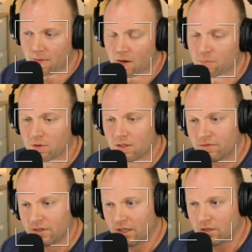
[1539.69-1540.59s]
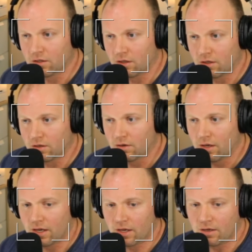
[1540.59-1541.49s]
uplifting each other.
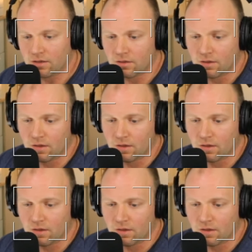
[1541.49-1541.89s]
And,